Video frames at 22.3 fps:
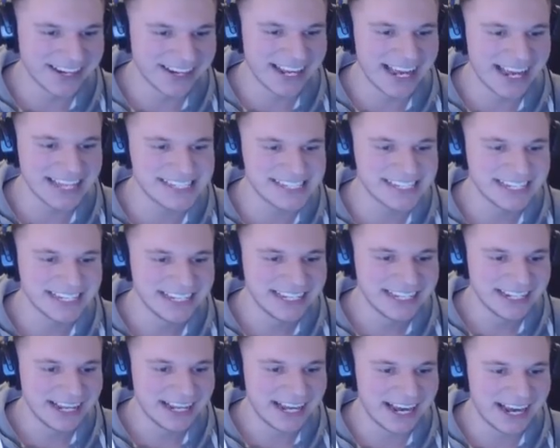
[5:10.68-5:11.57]
All right, guys.
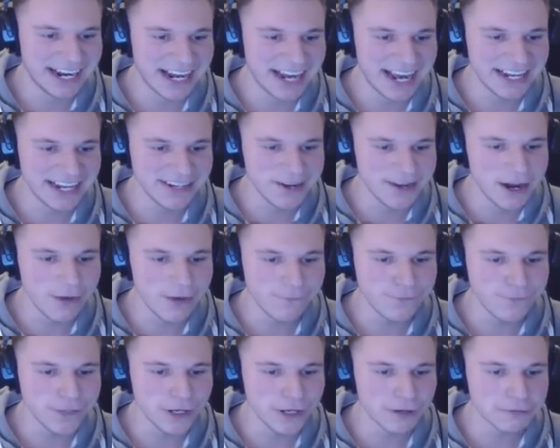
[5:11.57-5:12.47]
I, I don't know
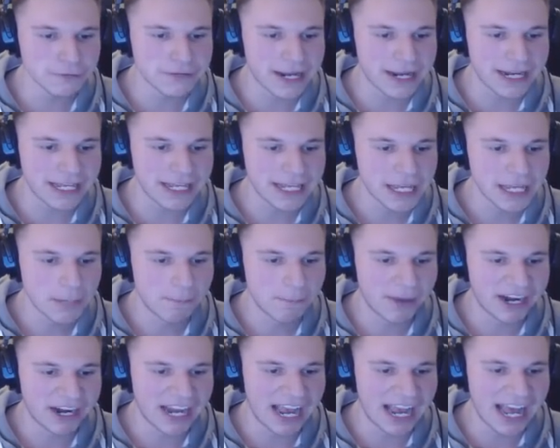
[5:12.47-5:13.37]
if you're ready,
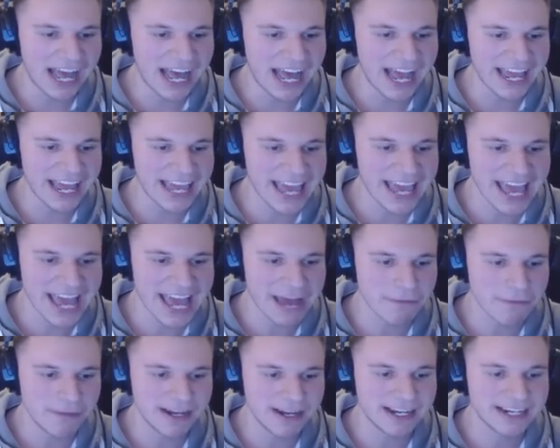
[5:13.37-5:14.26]
but I
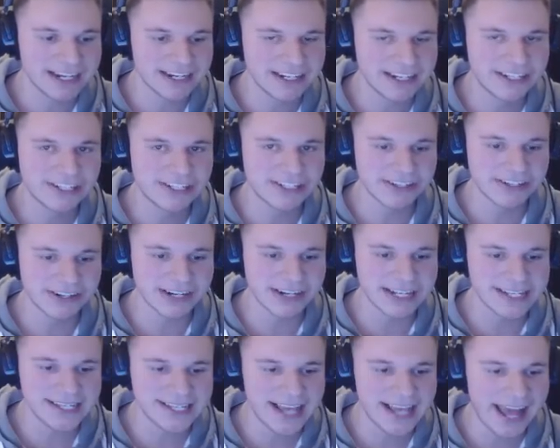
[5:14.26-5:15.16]
am sure
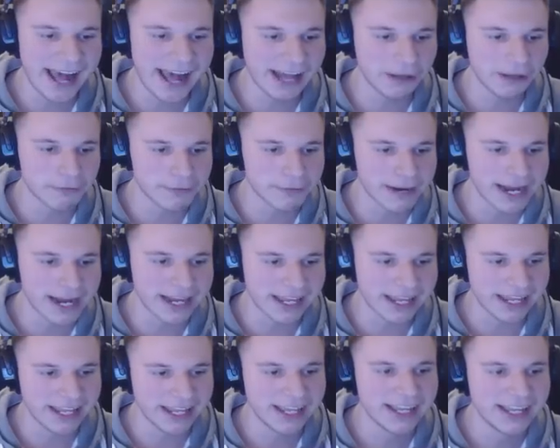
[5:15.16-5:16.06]
as hell
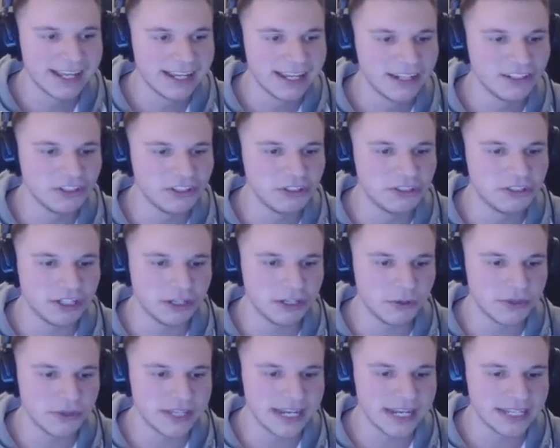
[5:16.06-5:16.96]
ready to
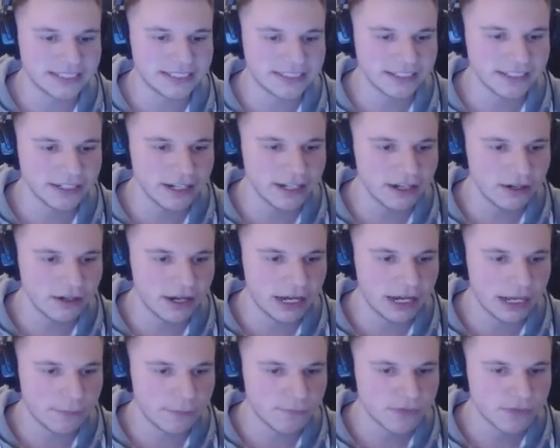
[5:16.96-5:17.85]
do this, you know?
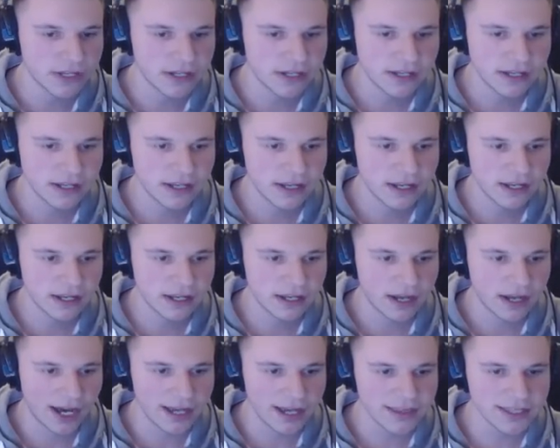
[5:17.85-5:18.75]
Um,
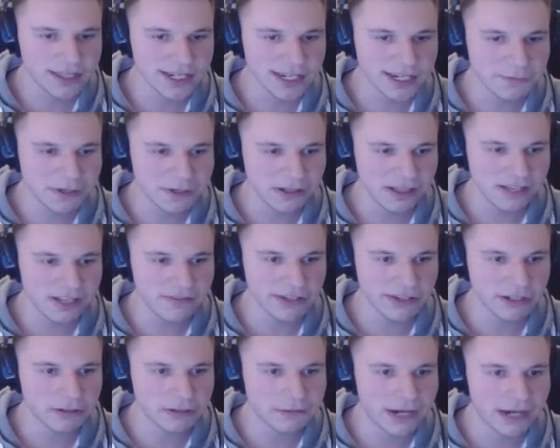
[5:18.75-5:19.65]
I'm thinking about
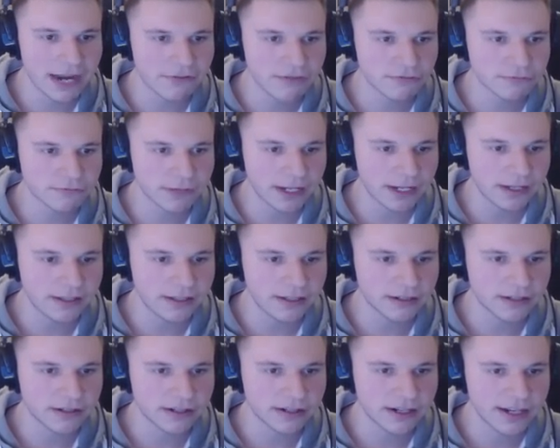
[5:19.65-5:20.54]
leaving the raft right
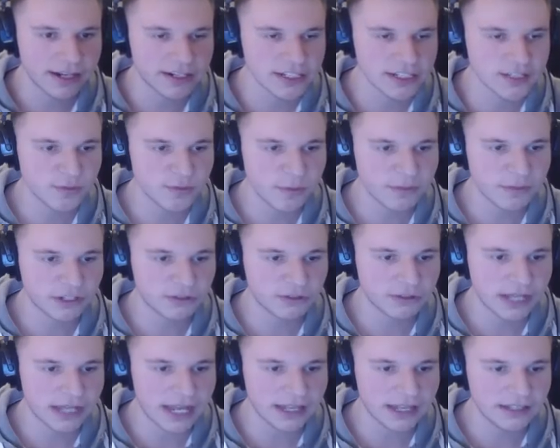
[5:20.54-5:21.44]
here and just swimming
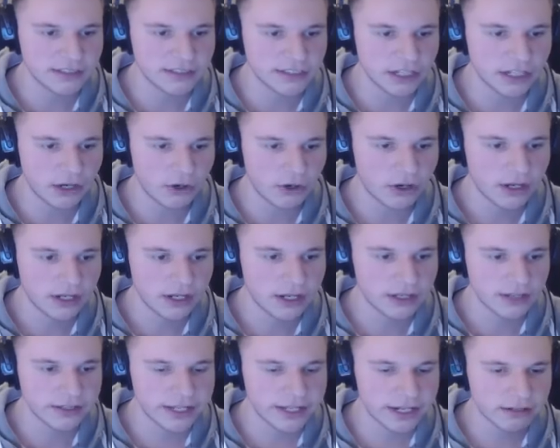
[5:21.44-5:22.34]
to the island so
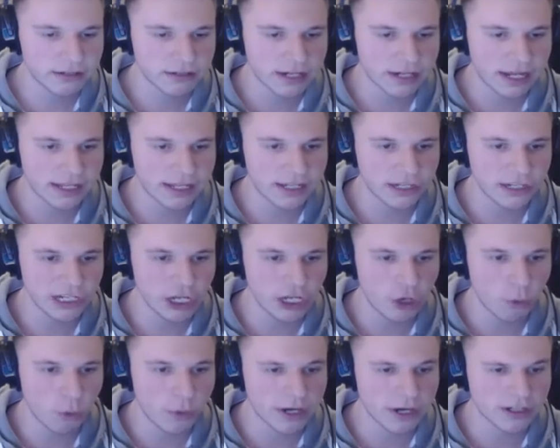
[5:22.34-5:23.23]
later I can
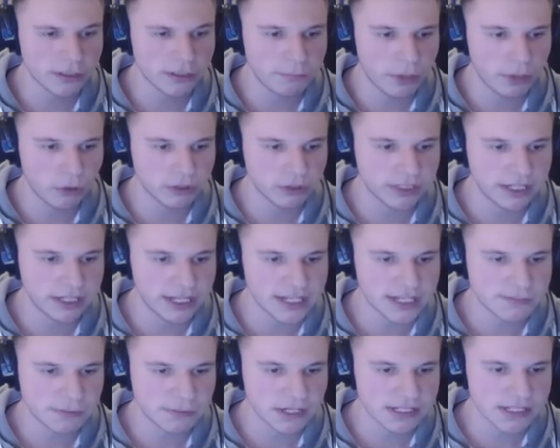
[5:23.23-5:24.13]
know where the boat
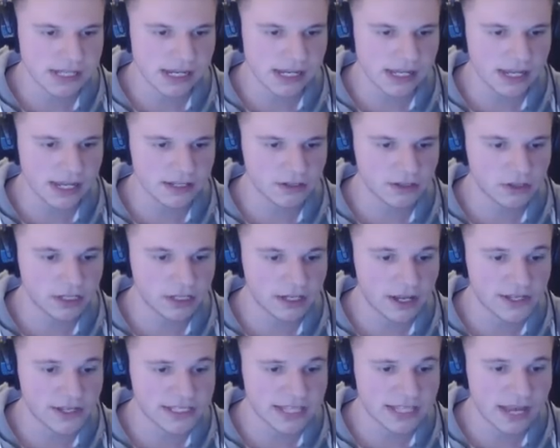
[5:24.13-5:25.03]
is because I, I don't think
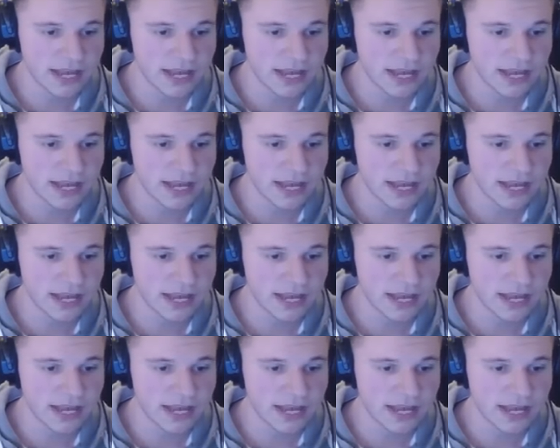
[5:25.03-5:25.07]
I,